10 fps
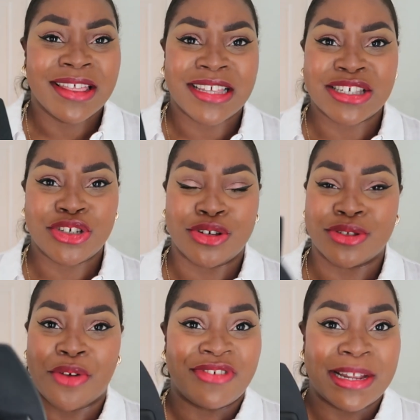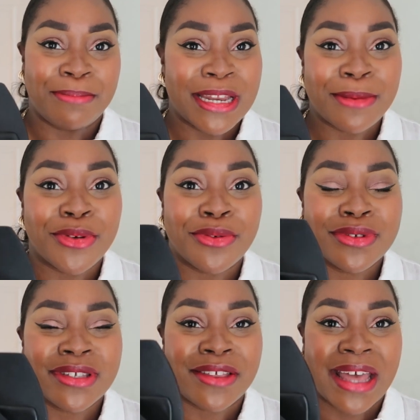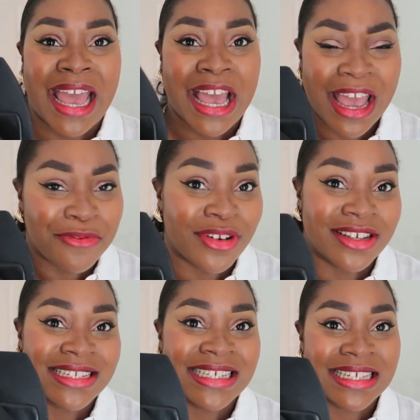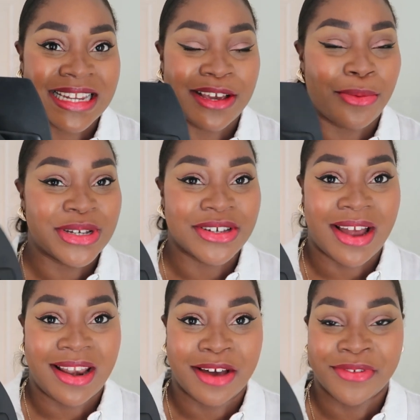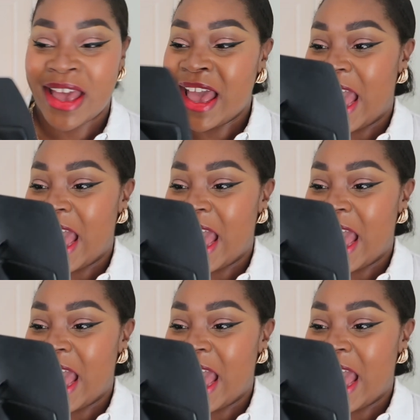These shoes are really minimal, so they're effortlessly sleek, which I love.